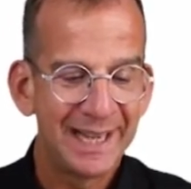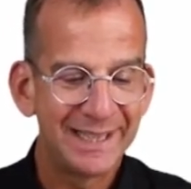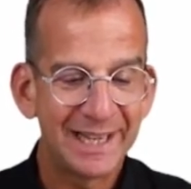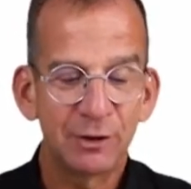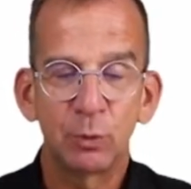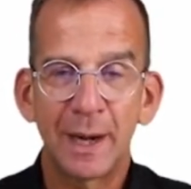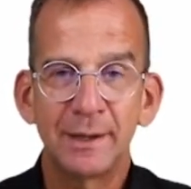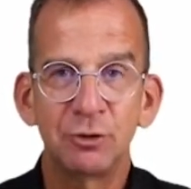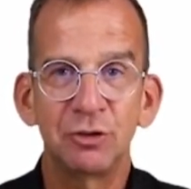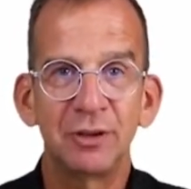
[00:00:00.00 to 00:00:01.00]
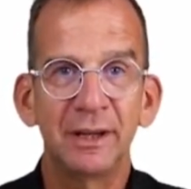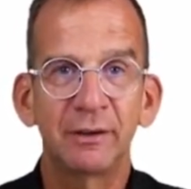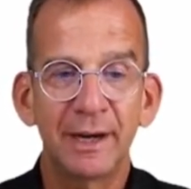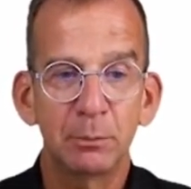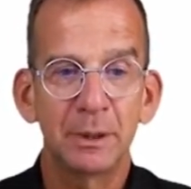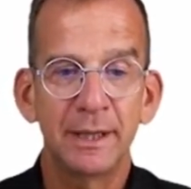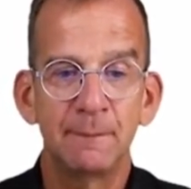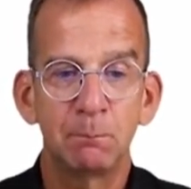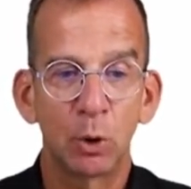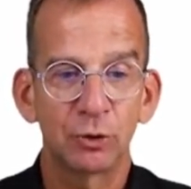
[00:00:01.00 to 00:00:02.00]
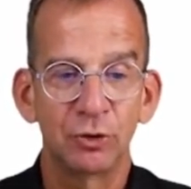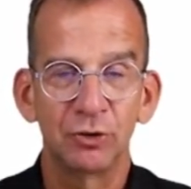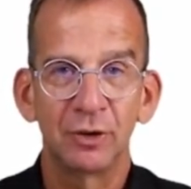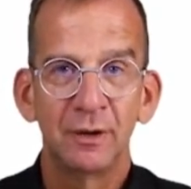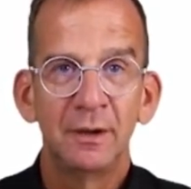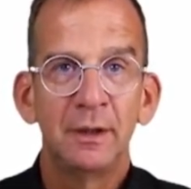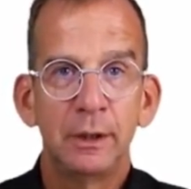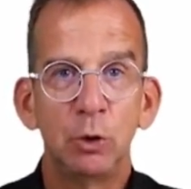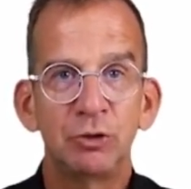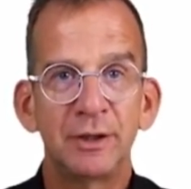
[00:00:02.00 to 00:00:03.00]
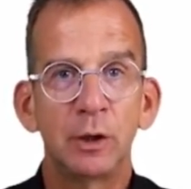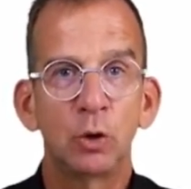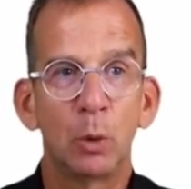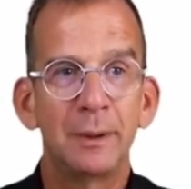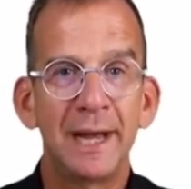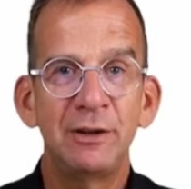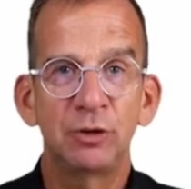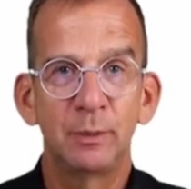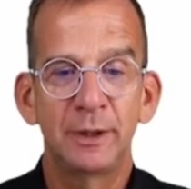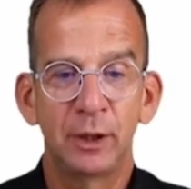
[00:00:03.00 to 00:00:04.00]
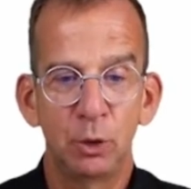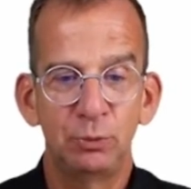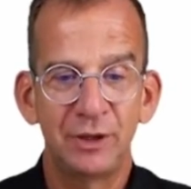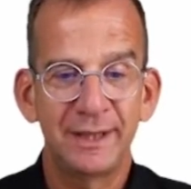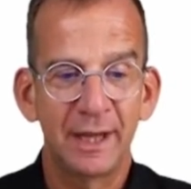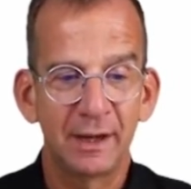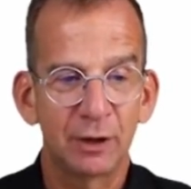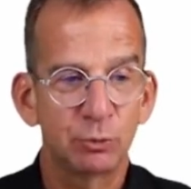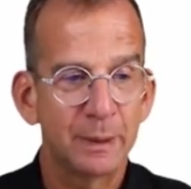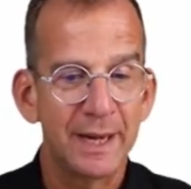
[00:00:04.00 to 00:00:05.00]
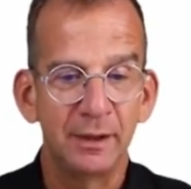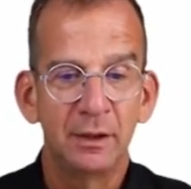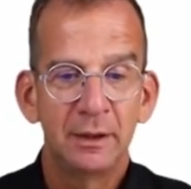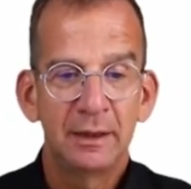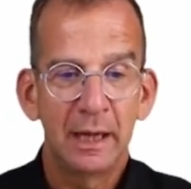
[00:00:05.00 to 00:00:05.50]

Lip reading: And that is why this is incredibly important. Use it in combination with kubectl explain.